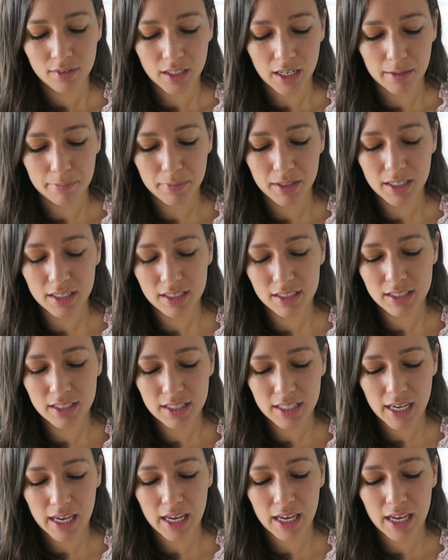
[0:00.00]
I'm gonna
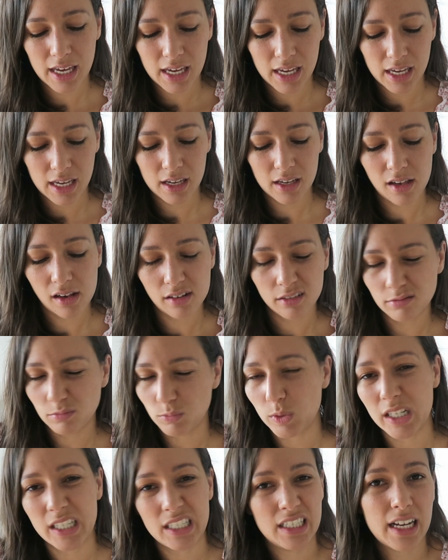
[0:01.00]
say
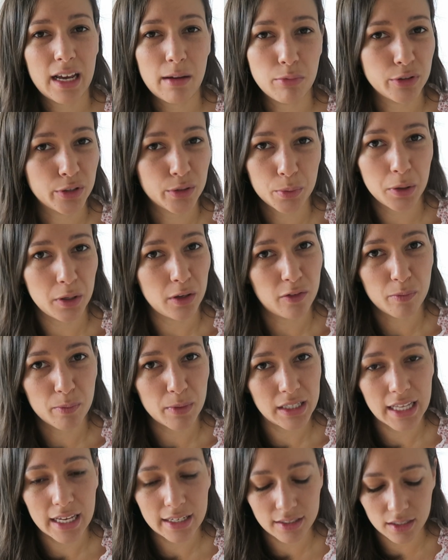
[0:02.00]
1 tablespoon of
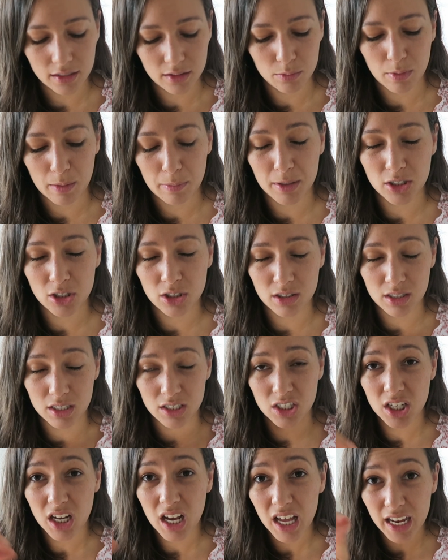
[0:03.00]
molasses, maybe just a
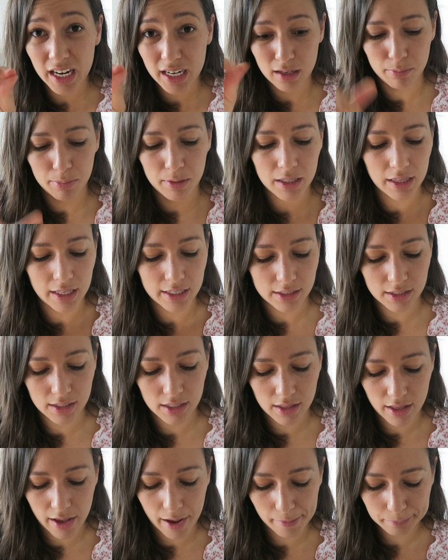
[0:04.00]
tiny bit less
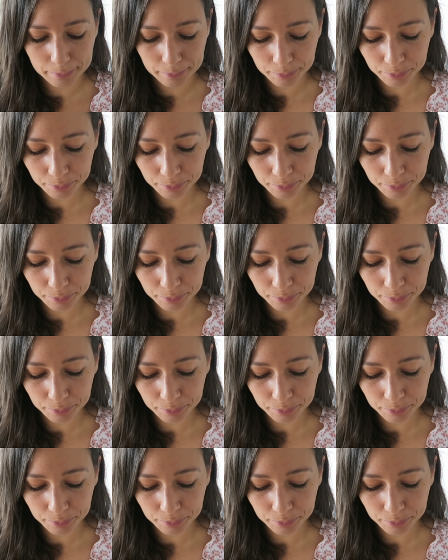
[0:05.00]
than that.